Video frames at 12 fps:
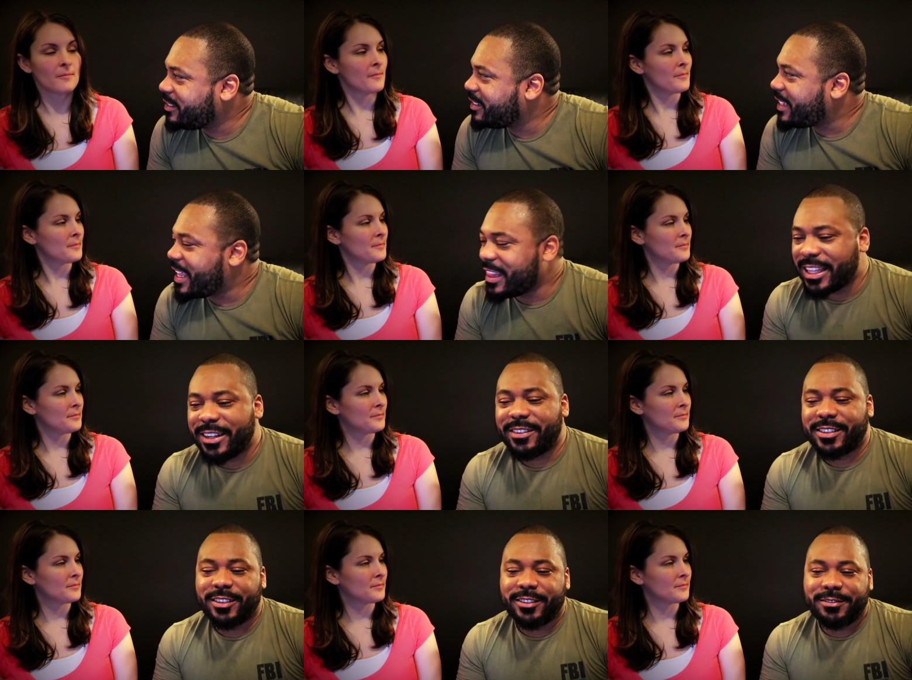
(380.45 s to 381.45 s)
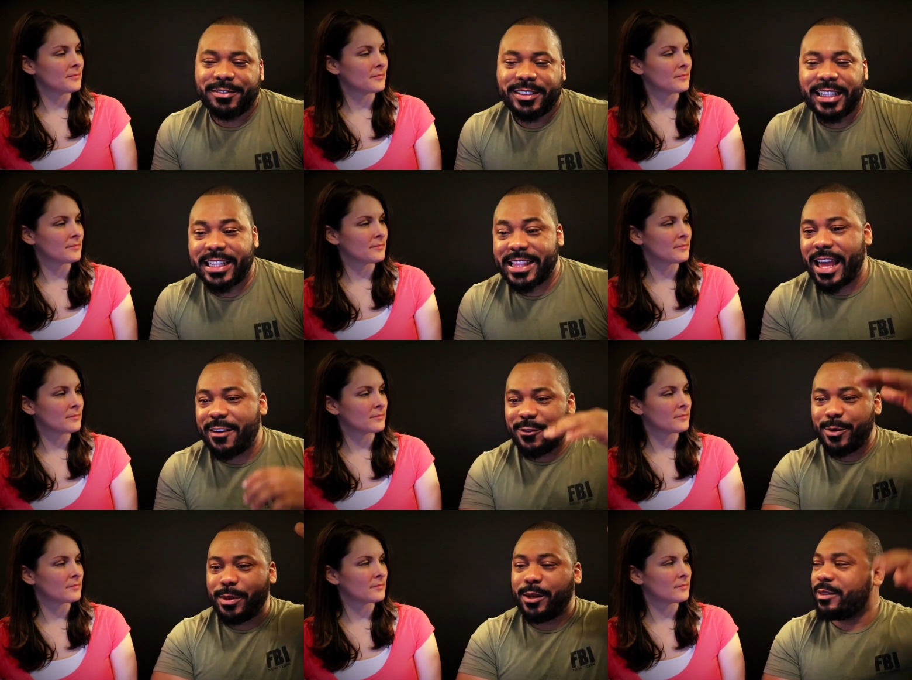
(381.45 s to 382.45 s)
Speaker 1: isn't that lyrical, like that
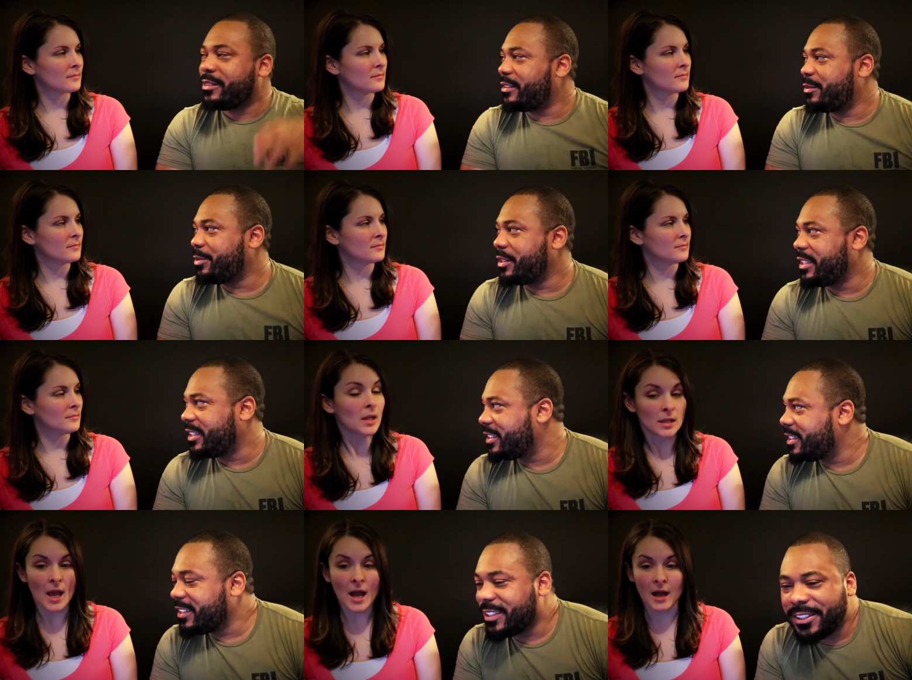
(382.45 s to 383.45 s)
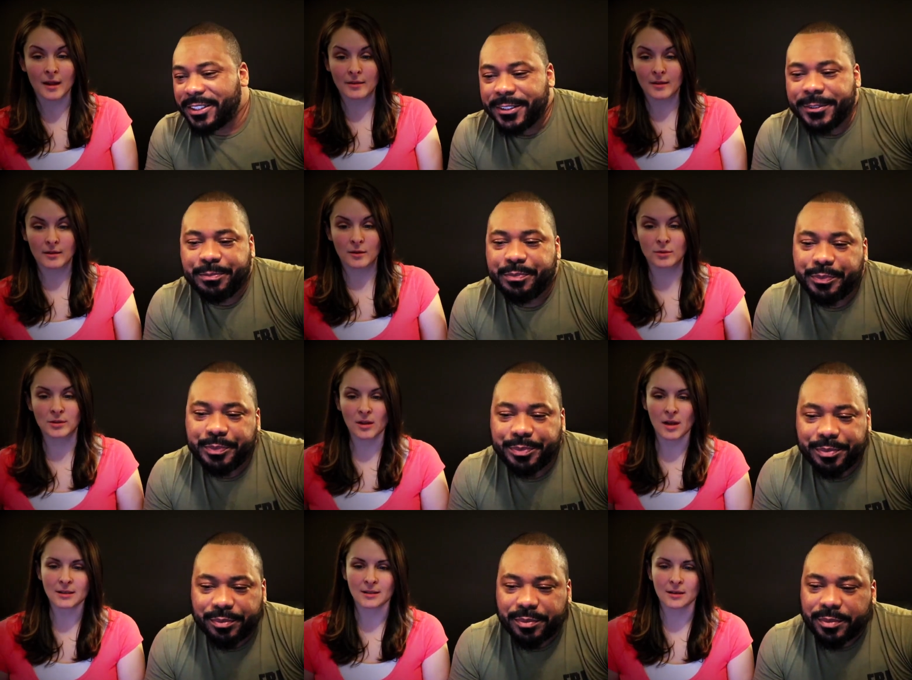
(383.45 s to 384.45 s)
verbose. It's pretty.
Speaker 2: Yeah, th there was a
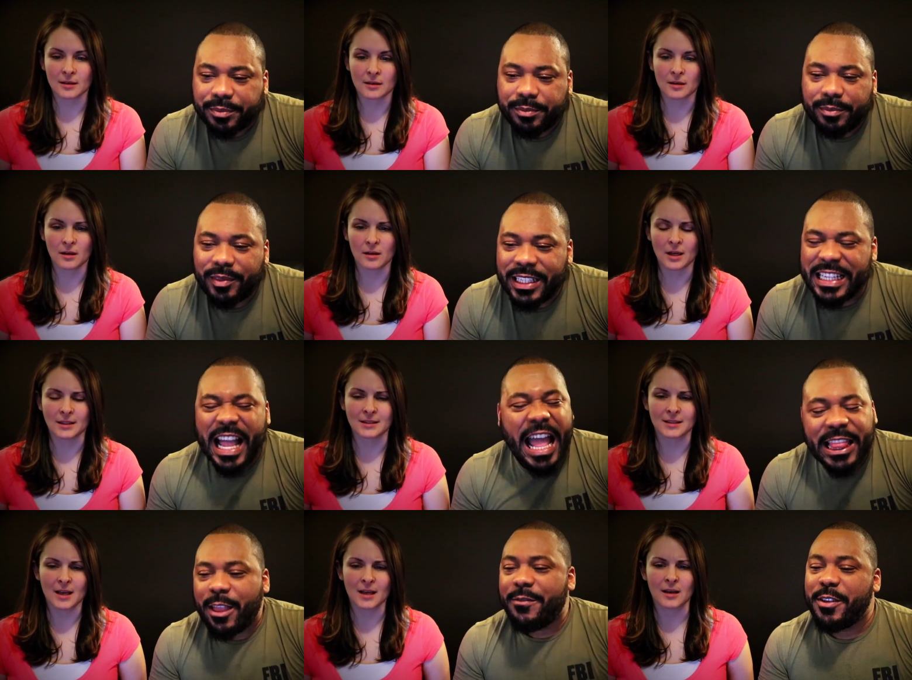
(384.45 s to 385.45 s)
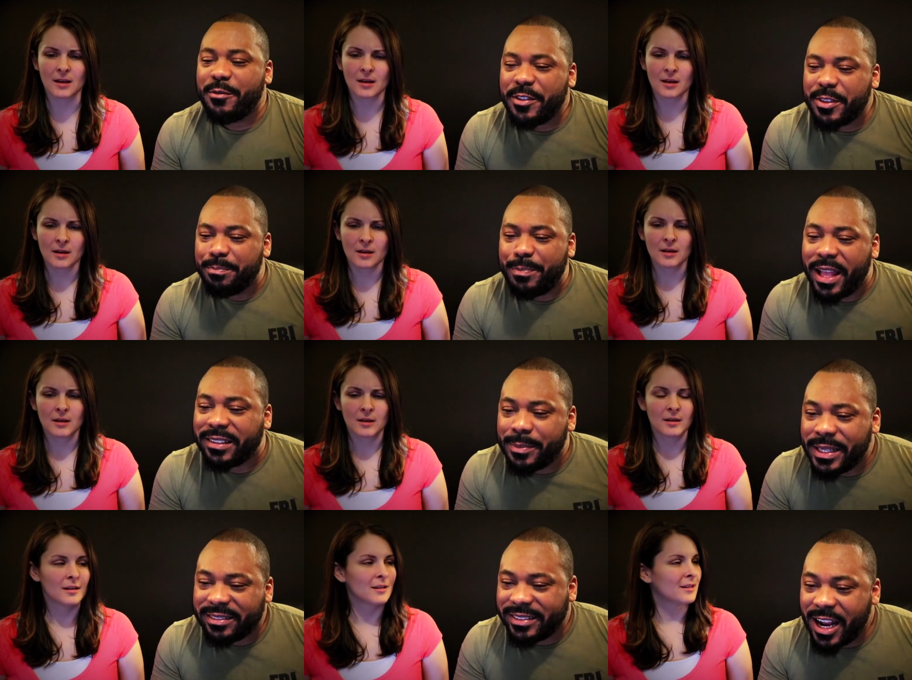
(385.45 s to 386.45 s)
lot to a lot.
Speaker 1: To I say. love the rhythm.
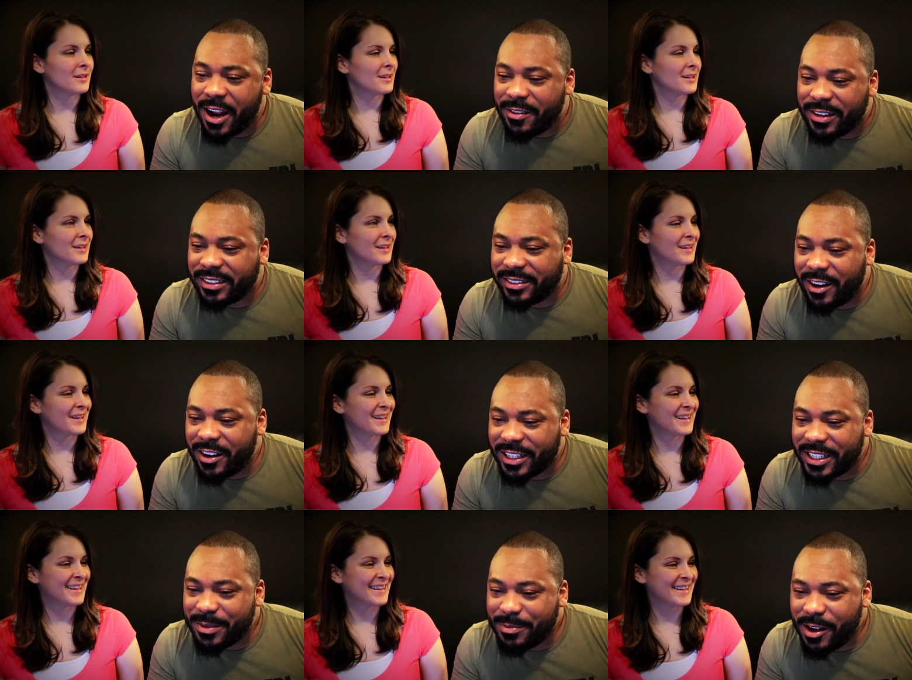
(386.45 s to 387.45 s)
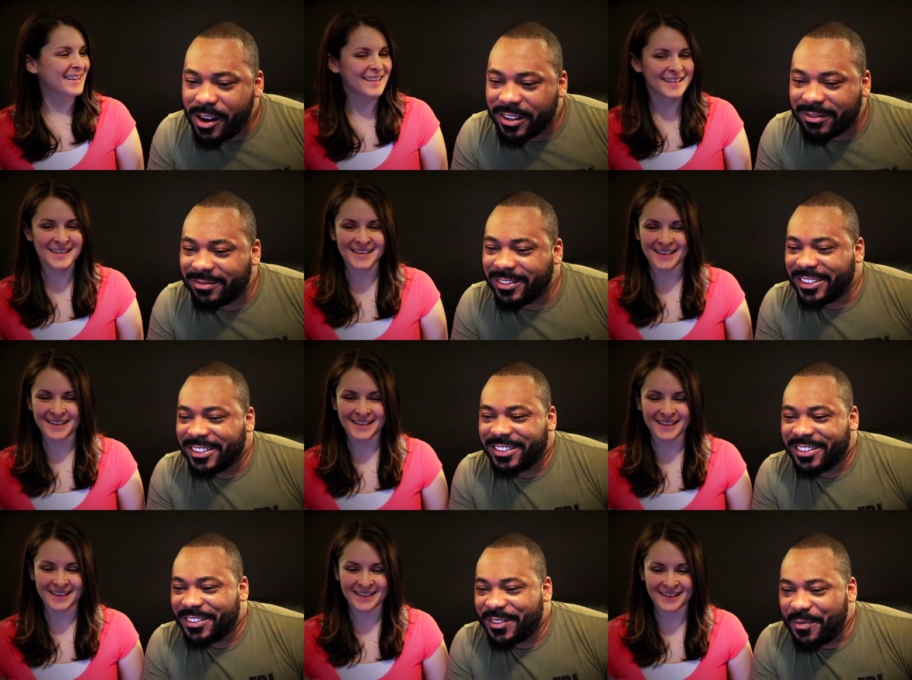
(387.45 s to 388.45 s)
Business terrorist are in the mark.
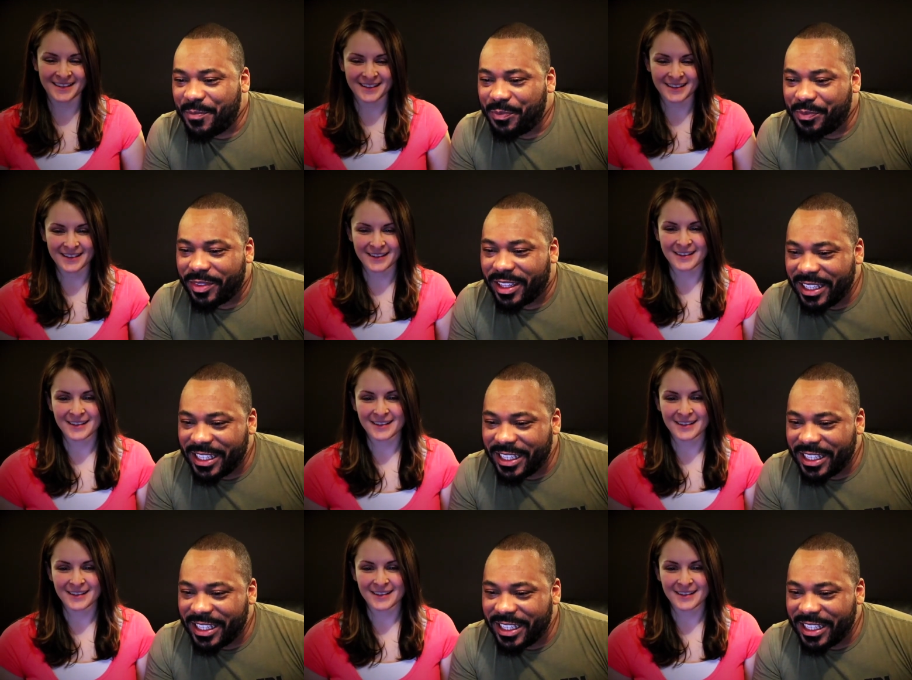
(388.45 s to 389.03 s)
He,